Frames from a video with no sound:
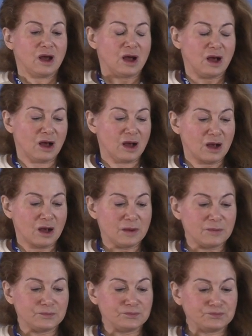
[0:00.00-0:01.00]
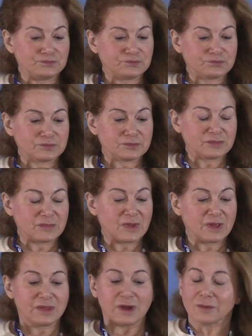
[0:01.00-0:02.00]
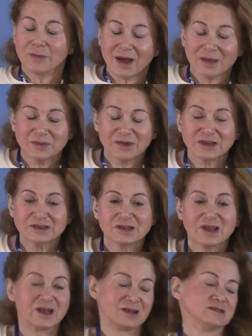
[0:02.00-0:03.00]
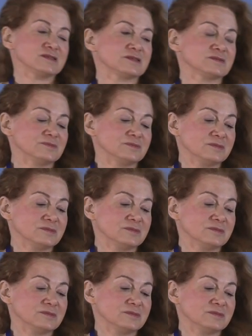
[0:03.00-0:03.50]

There might be a chance.